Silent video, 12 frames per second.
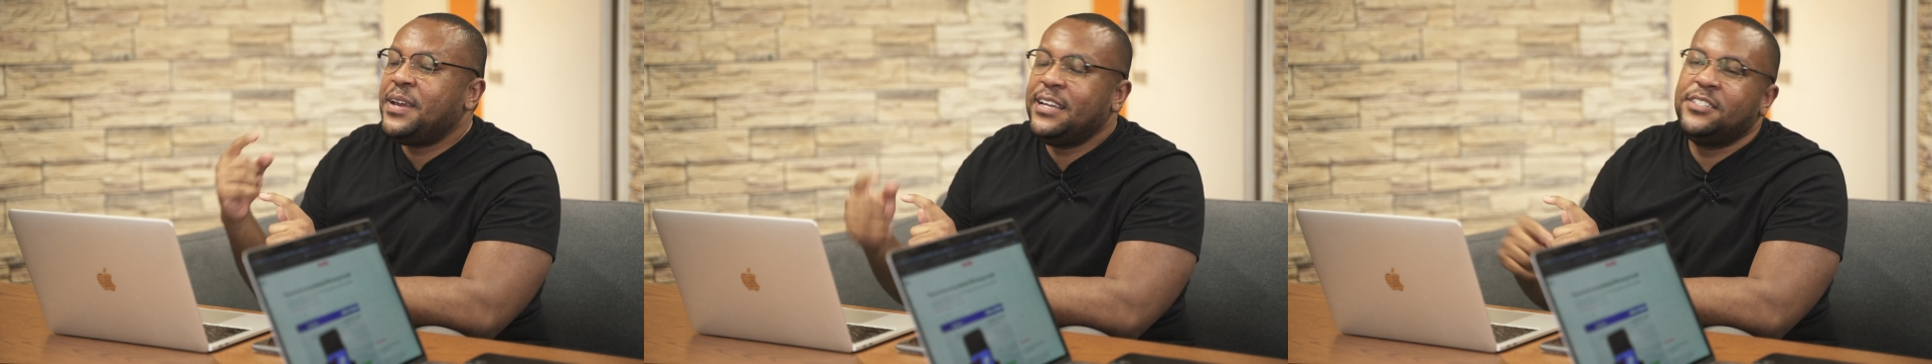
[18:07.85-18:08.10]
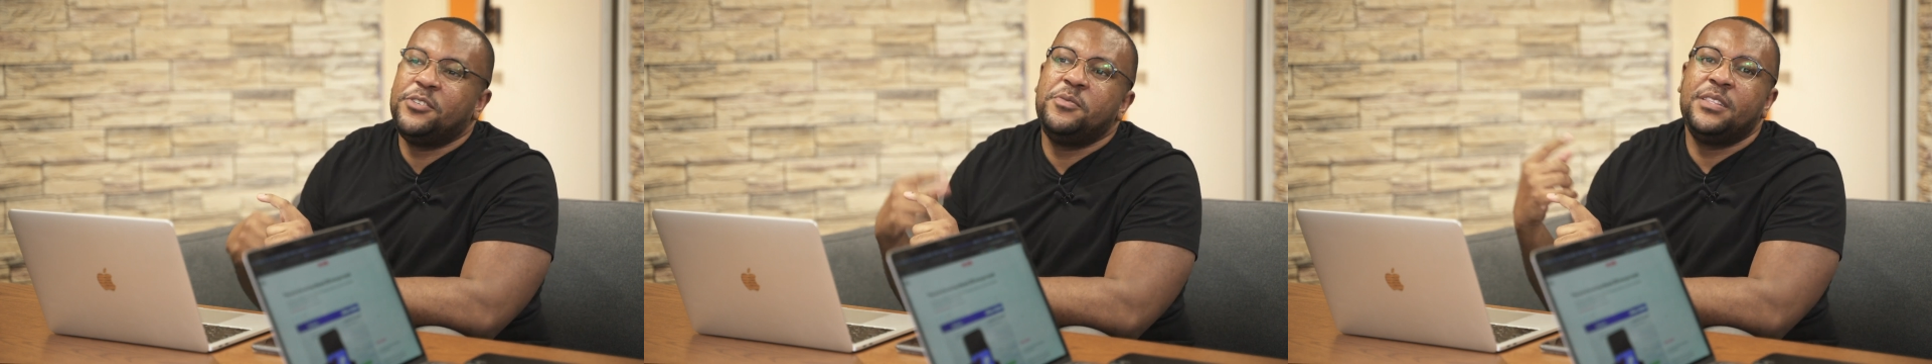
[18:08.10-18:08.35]

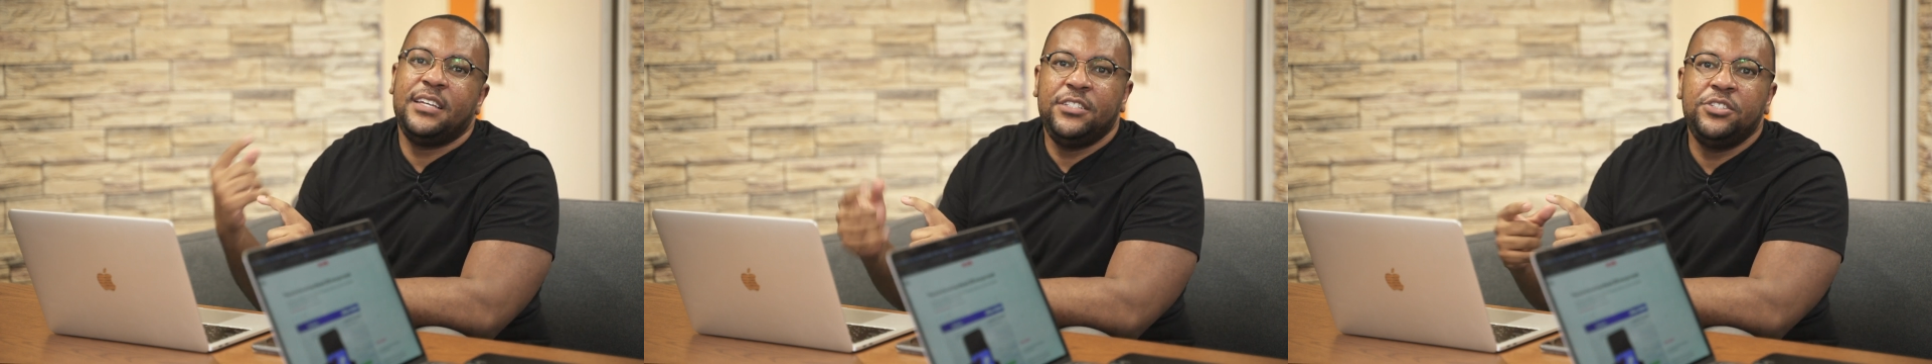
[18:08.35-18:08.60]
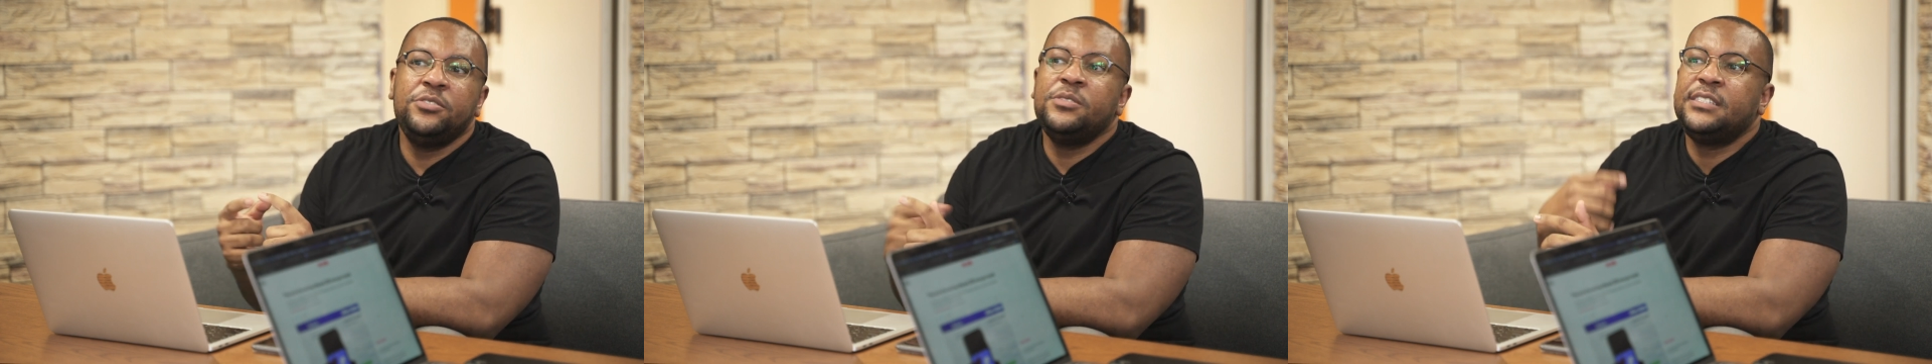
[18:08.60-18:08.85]
And so what they
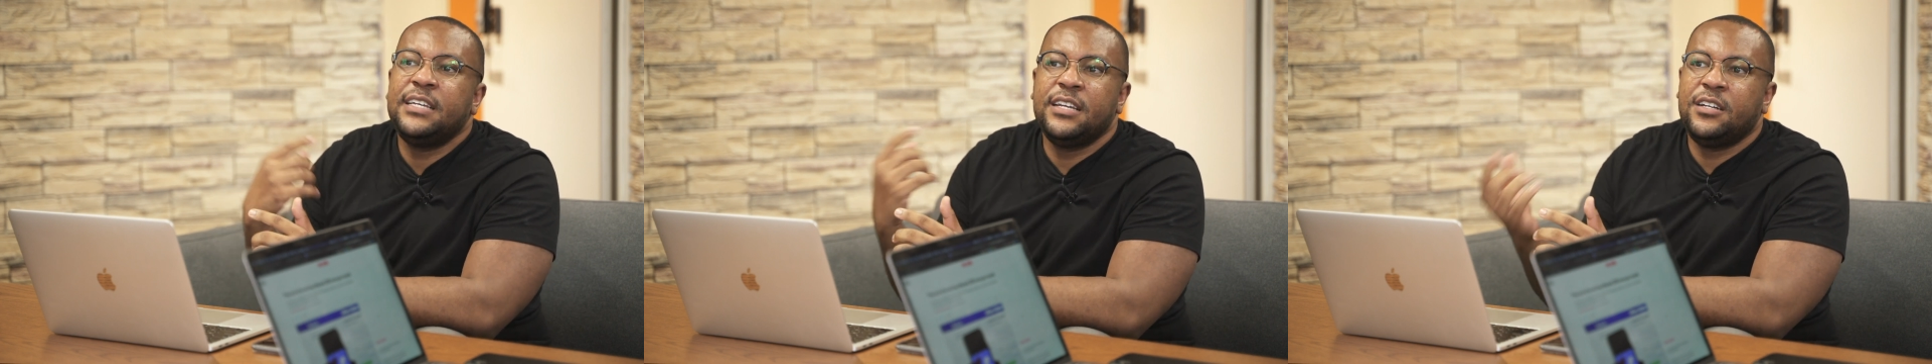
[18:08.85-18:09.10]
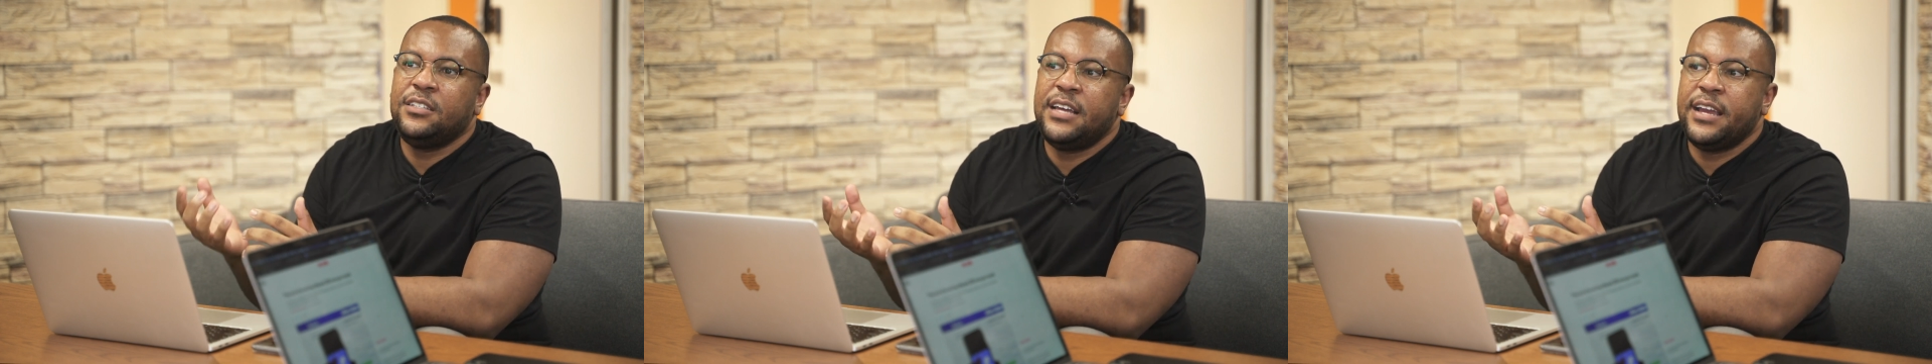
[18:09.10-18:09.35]
do is they
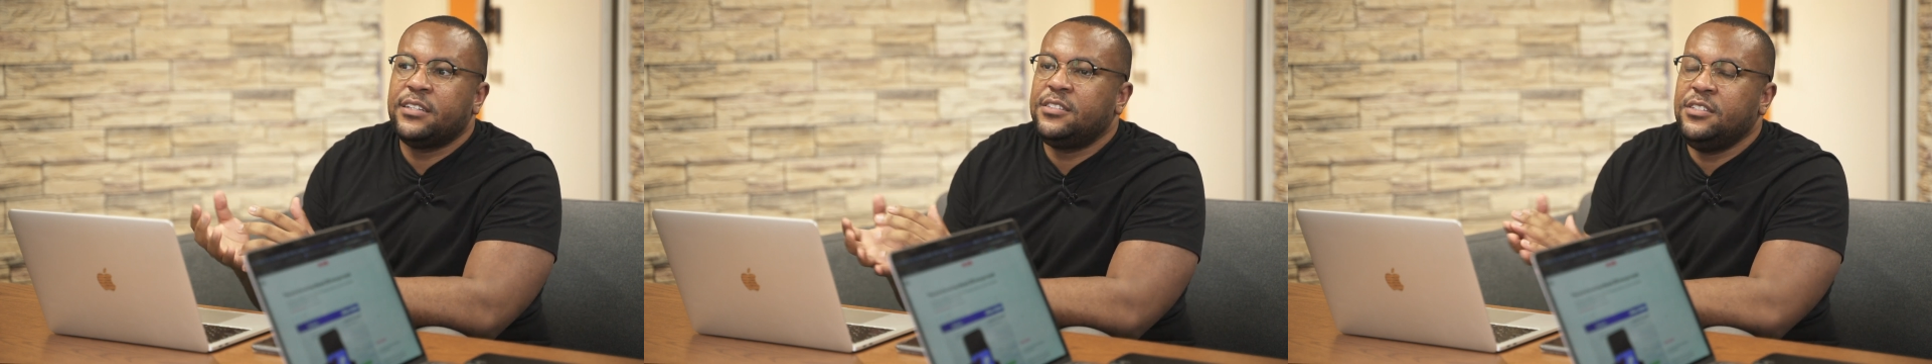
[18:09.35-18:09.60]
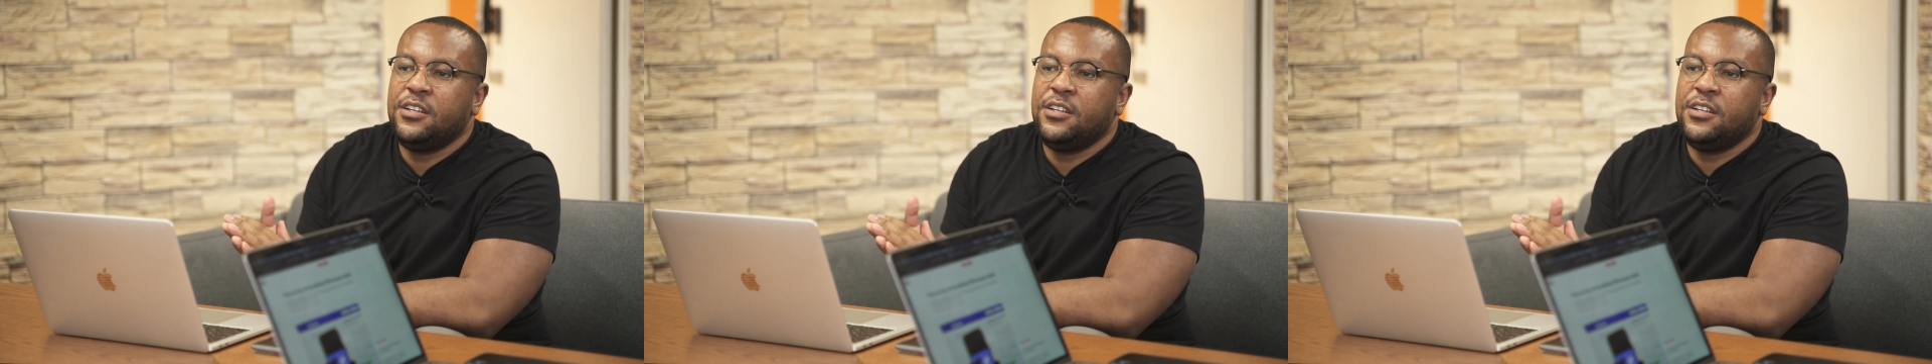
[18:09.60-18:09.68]
collect,